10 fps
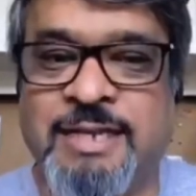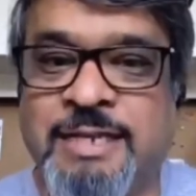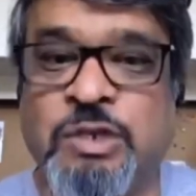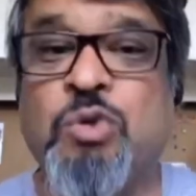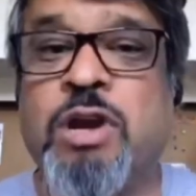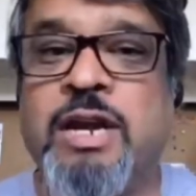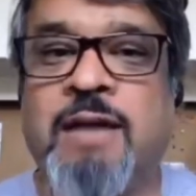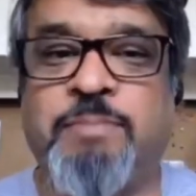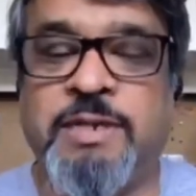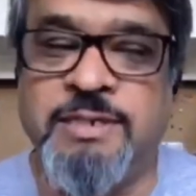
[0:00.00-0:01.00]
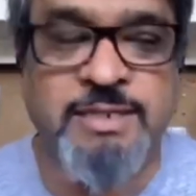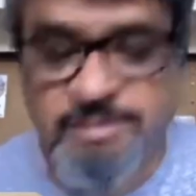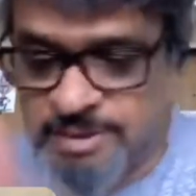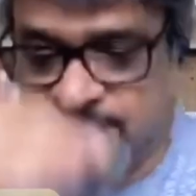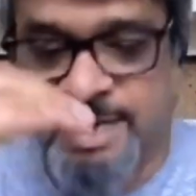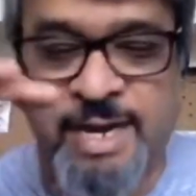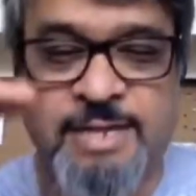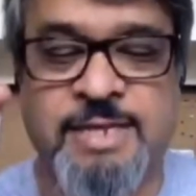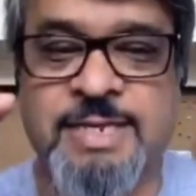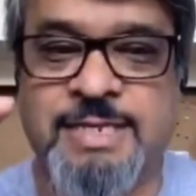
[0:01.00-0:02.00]
hey, this is the approach that we will take.
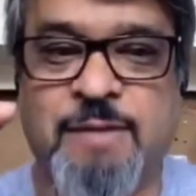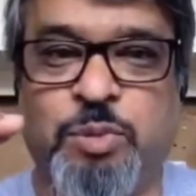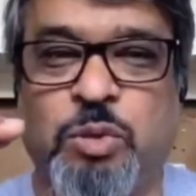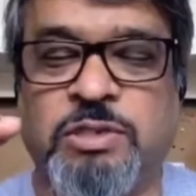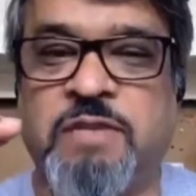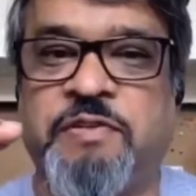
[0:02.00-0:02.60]
I think